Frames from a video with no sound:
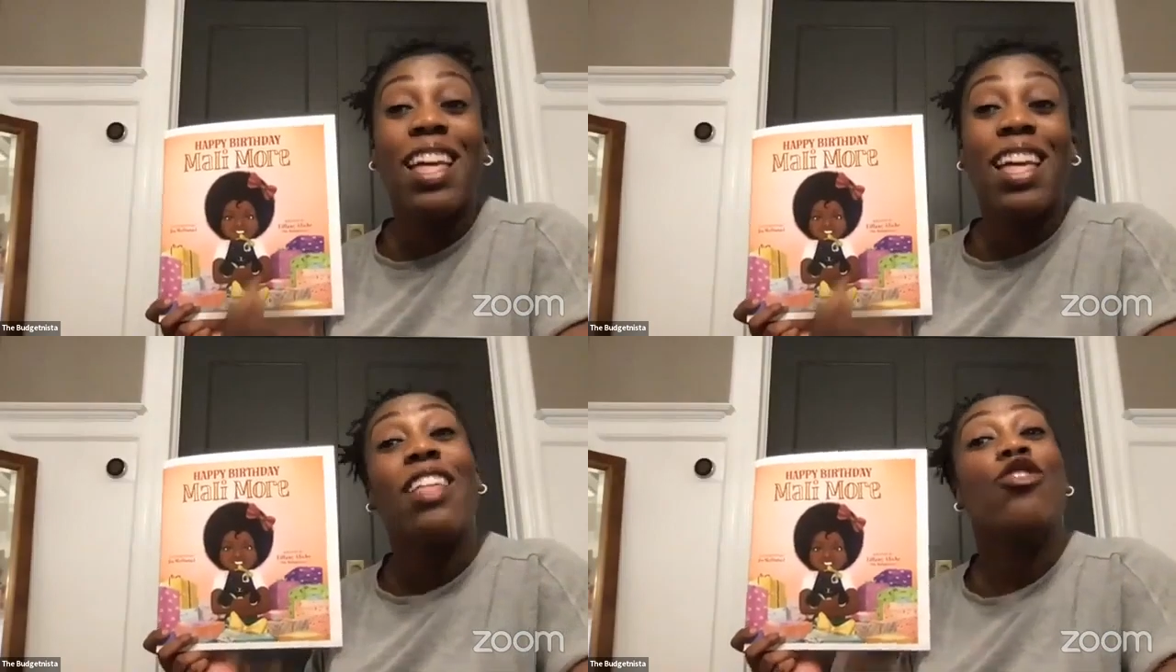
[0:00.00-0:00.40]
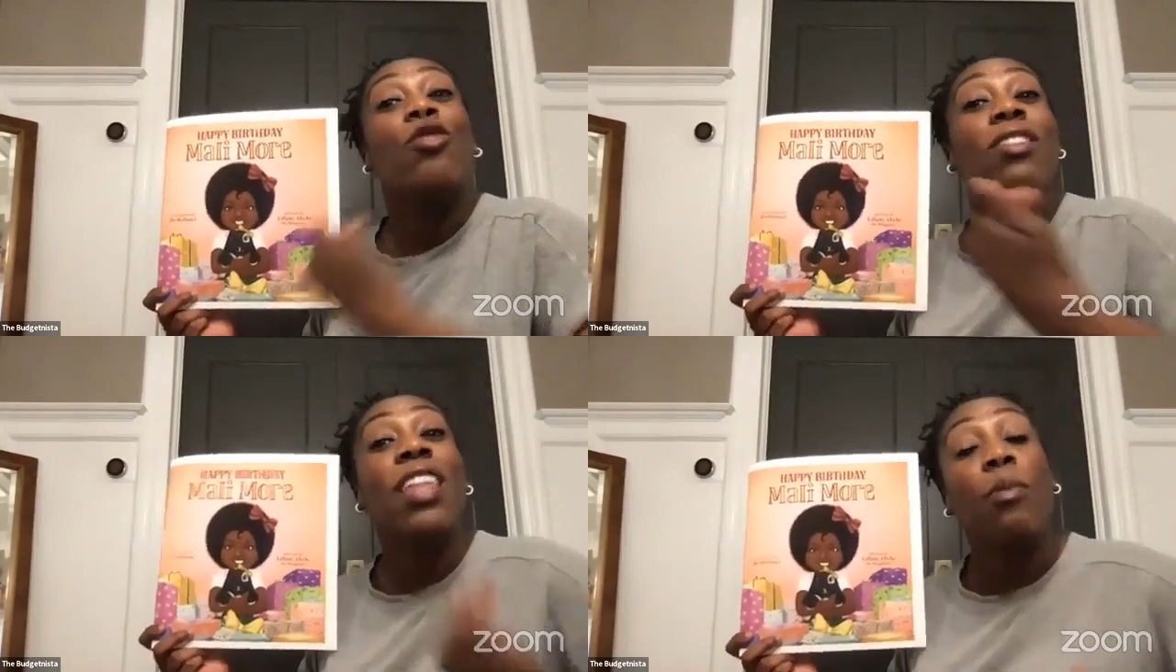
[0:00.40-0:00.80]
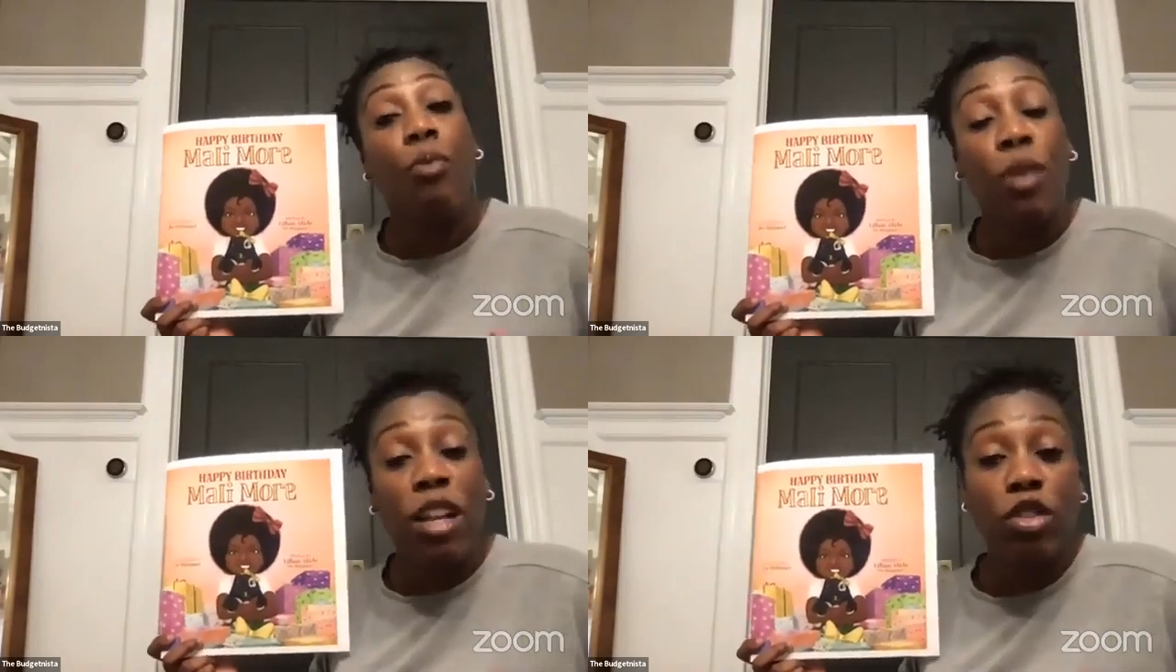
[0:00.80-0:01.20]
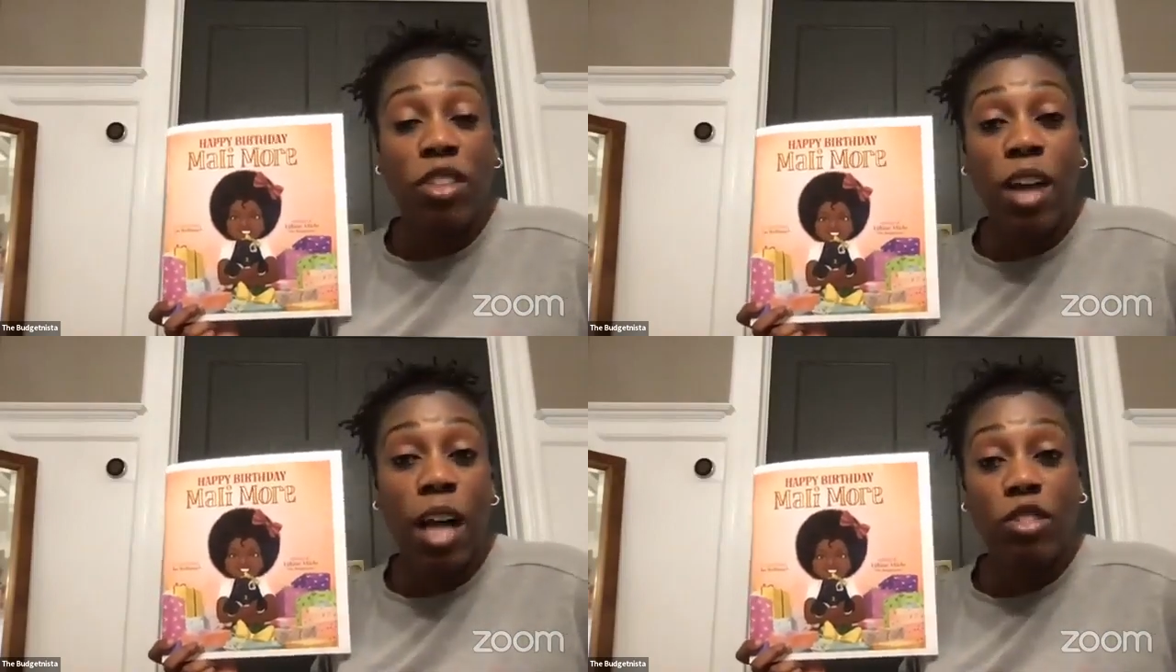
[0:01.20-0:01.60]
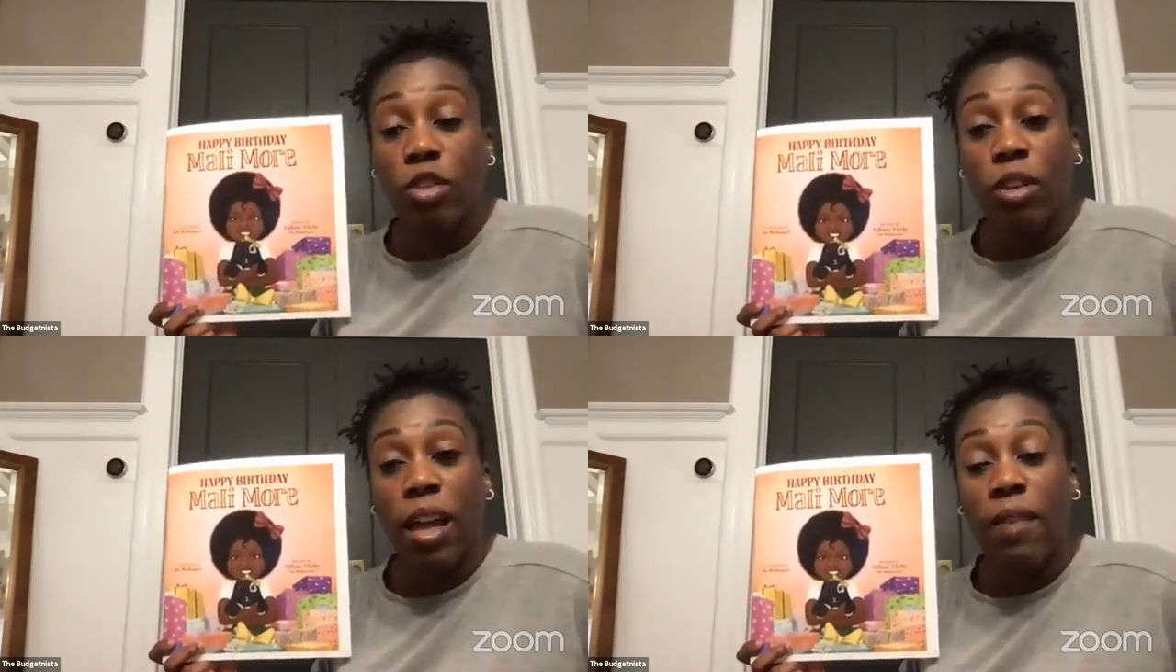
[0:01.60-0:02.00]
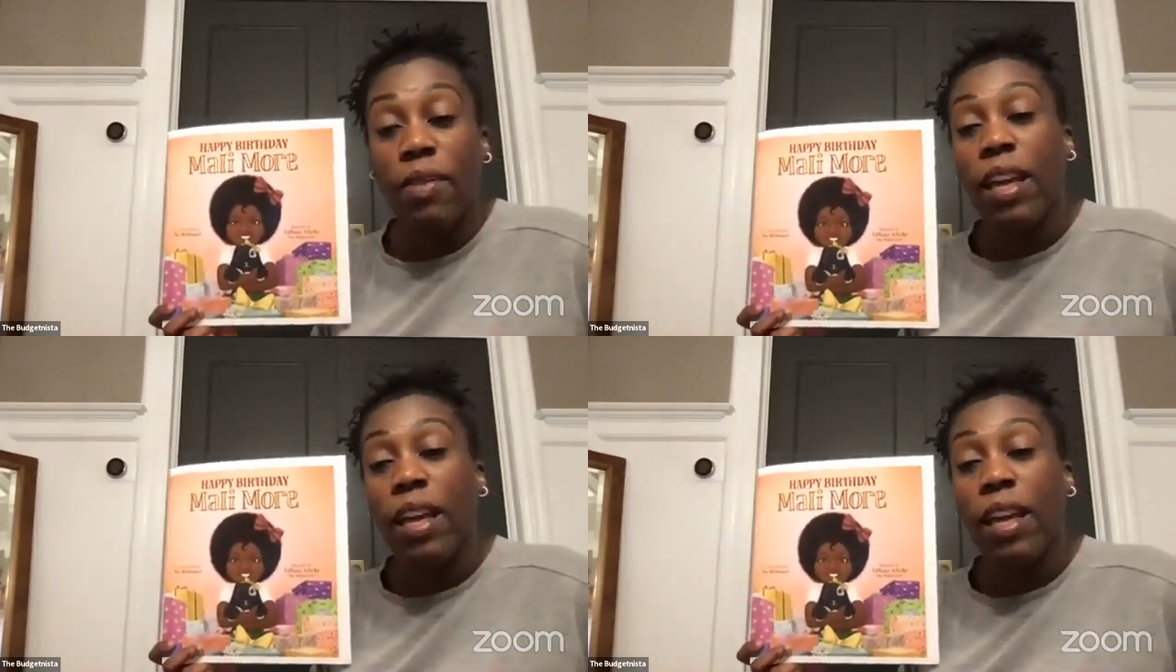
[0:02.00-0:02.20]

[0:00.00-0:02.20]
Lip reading: that you can then bring to the child in your life.